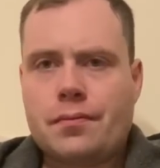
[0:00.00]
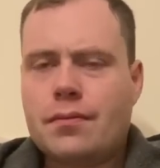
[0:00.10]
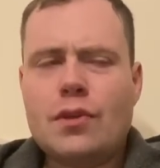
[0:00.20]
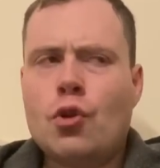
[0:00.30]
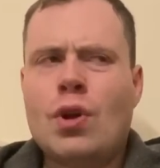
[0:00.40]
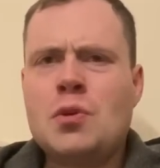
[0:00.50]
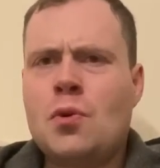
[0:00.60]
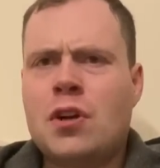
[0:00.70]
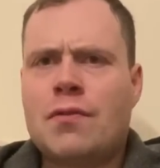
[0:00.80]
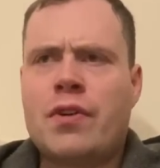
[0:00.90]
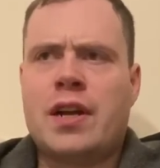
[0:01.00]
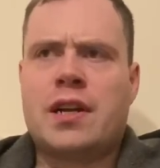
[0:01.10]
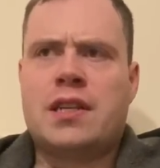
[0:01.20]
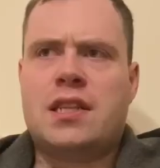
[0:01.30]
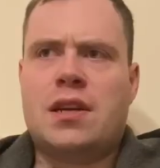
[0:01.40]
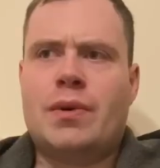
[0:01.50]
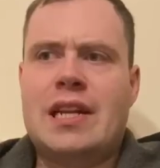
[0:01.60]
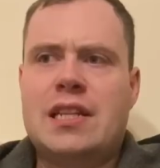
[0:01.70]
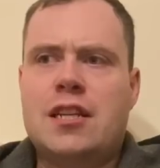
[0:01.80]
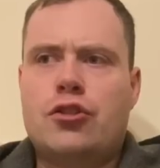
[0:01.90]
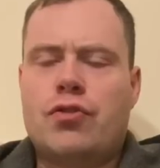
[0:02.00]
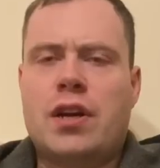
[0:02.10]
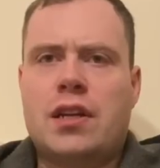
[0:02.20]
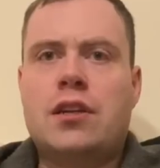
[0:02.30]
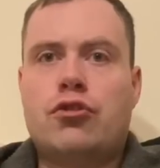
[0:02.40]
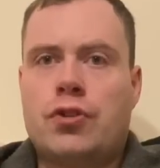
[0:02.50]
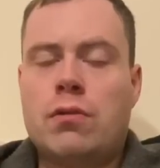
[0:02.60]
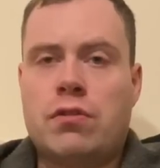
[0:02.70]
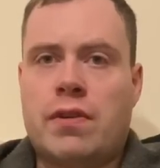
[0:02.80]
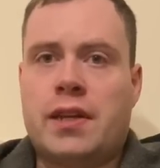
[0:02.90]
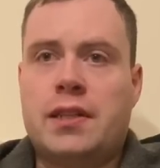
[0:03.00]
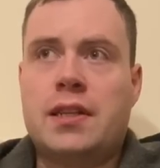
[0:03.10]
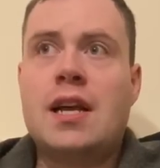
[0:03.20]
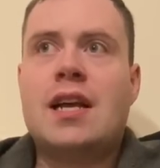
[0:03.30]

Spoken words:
It wasn't working for Ryan Garcia. When he did try throw the right,